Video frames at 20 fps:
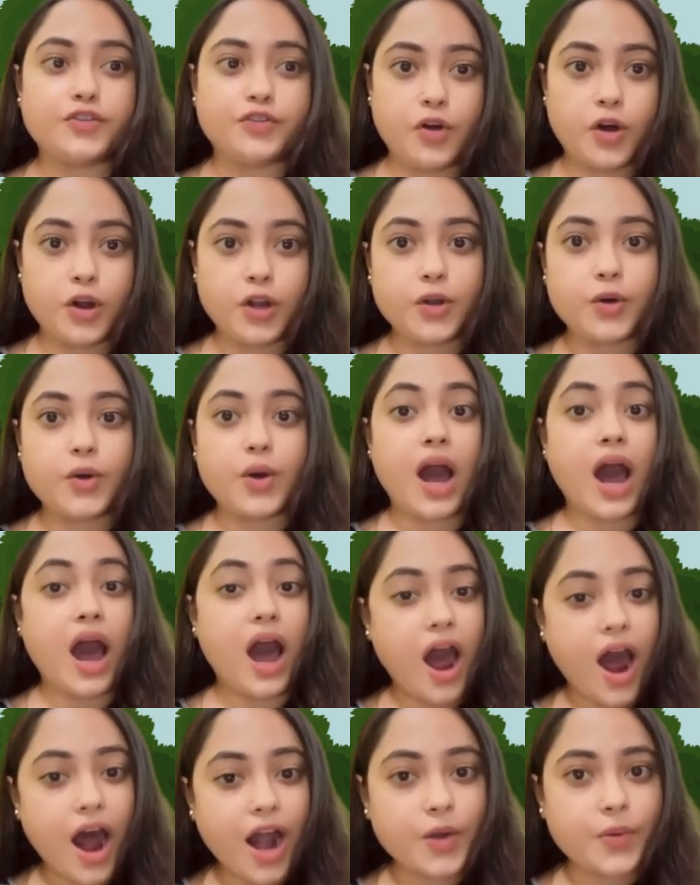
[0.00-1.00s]
follow
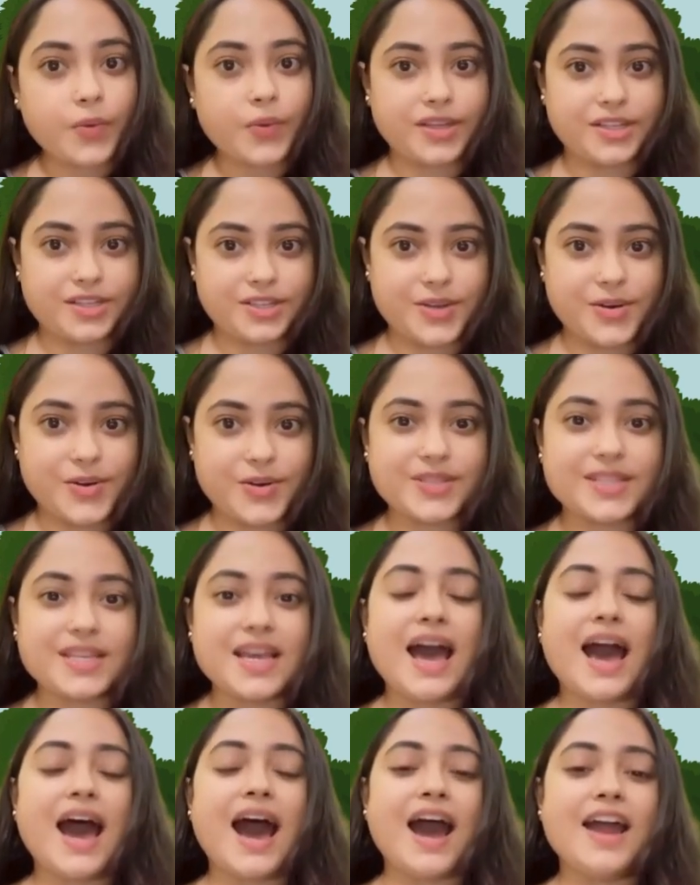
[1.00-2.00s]
our videos
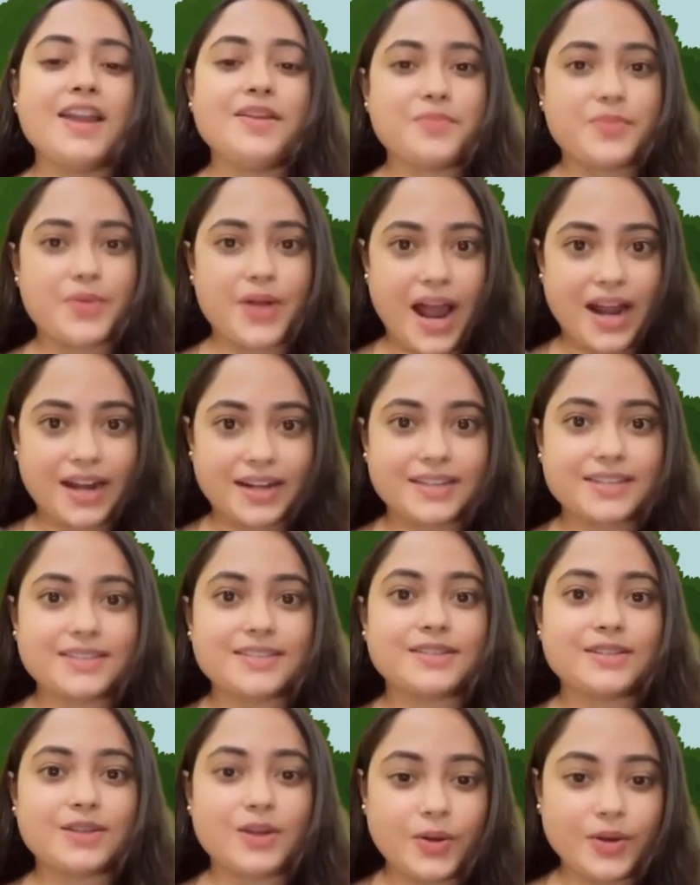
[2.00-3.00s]
and
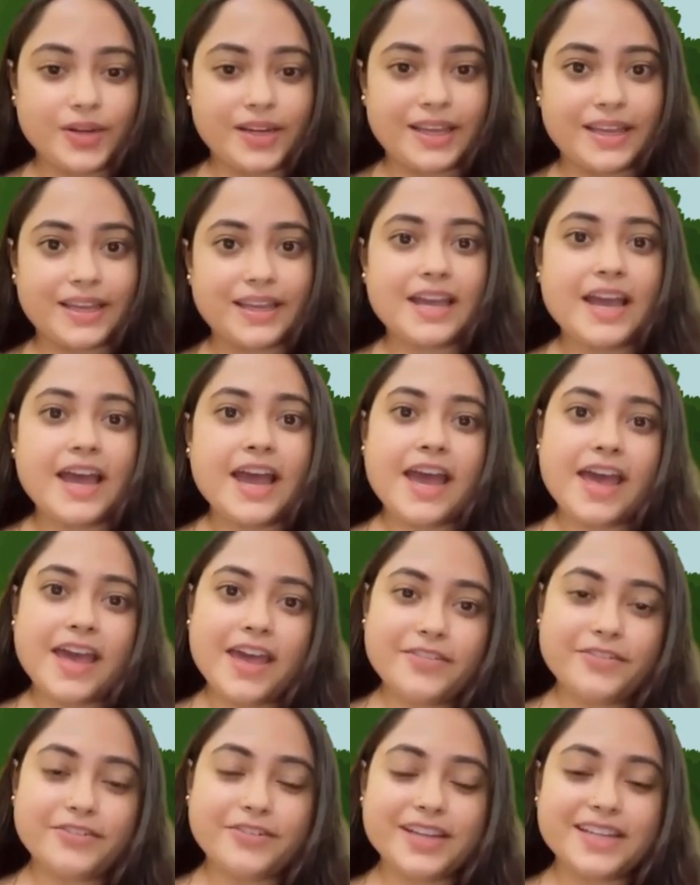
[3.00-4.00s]
practice coding
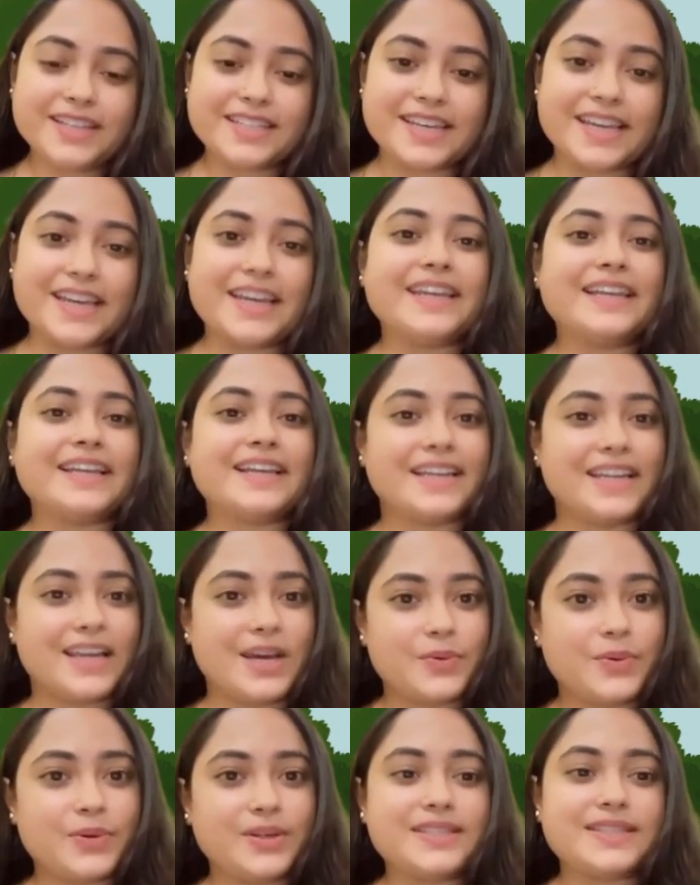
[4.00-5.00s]
every day in
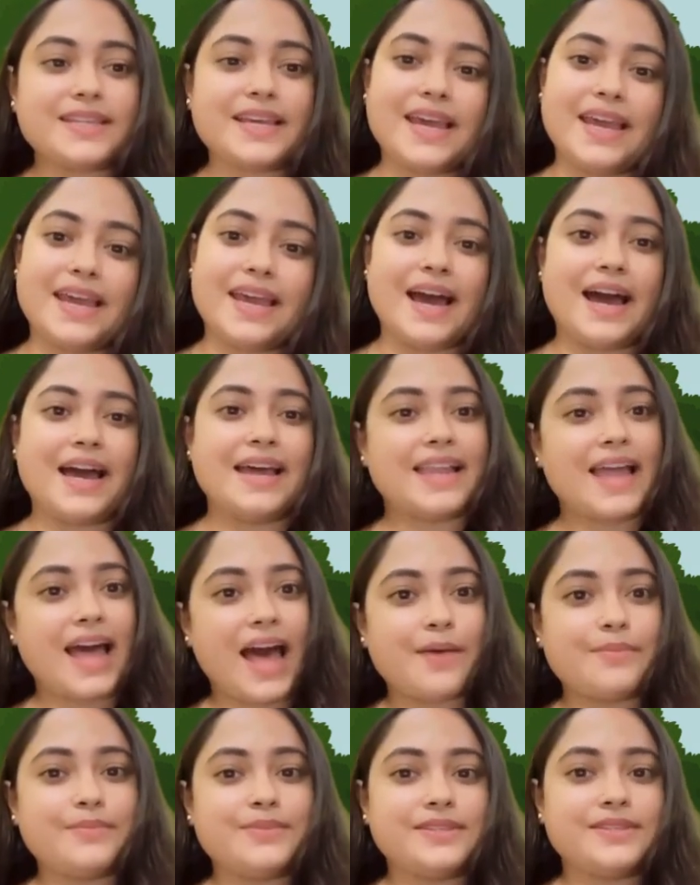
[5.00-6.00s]
Clever's AI
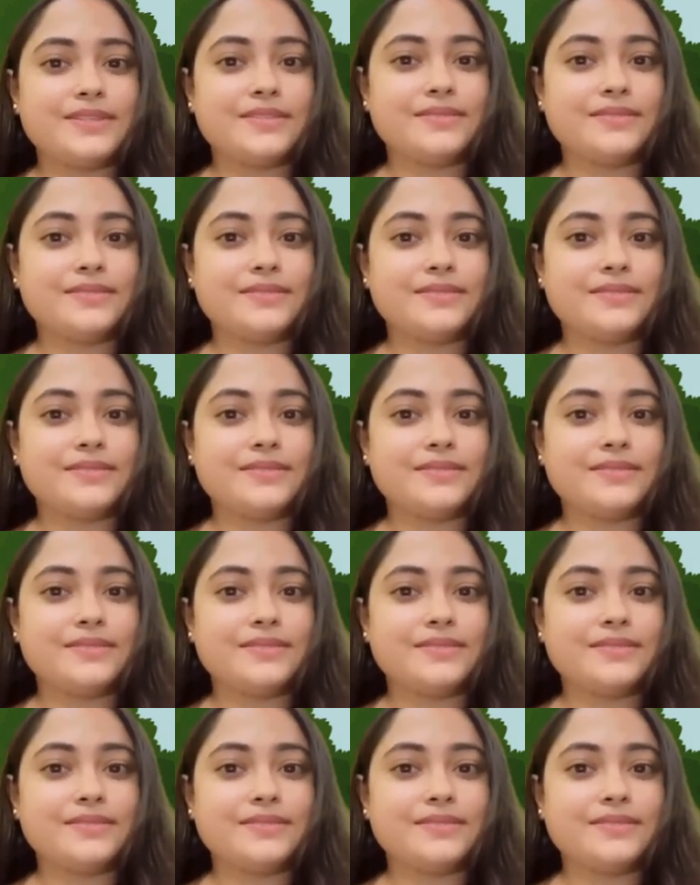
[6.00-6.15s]
Labs.